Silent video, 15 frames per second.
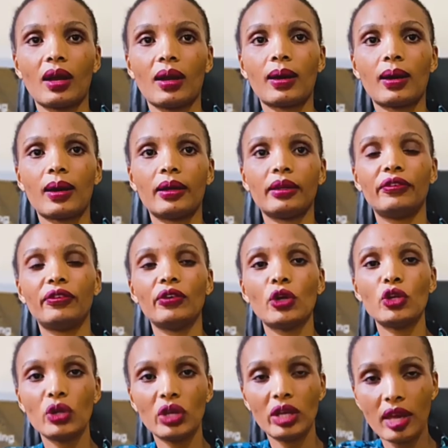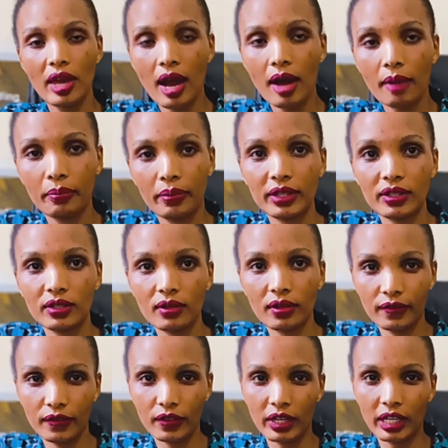If you're new here, please don't
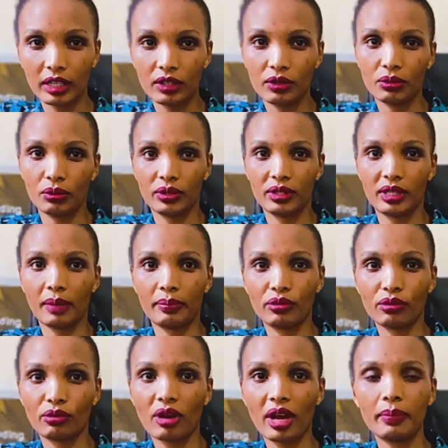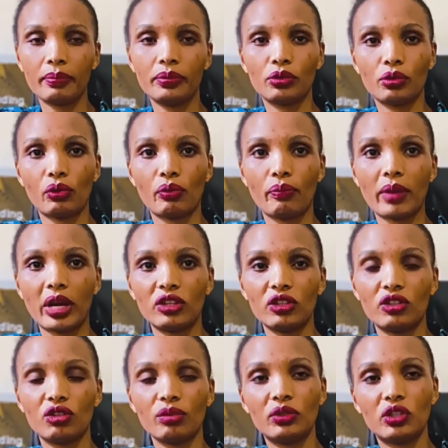forget to subscribe to my
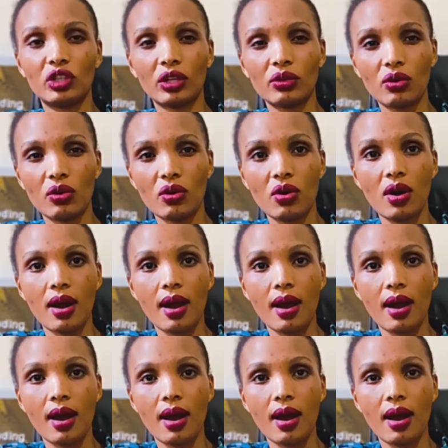YouTube channel